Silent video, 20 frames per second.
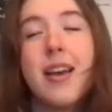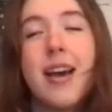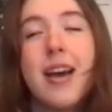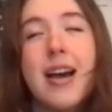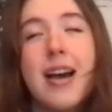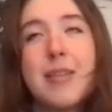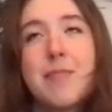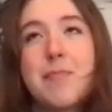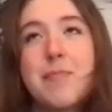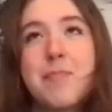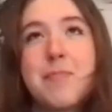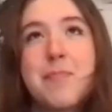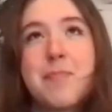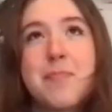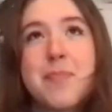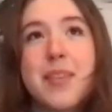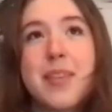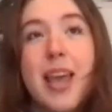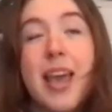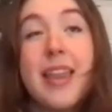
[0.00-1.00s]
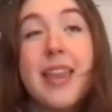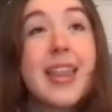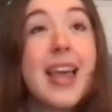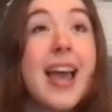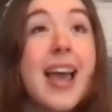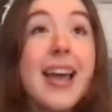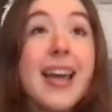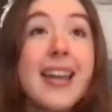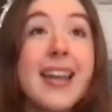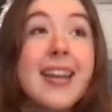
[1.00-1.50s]
And
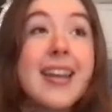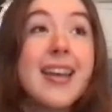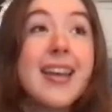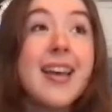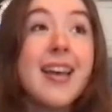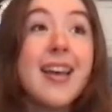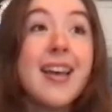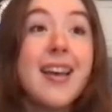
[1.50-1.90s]
then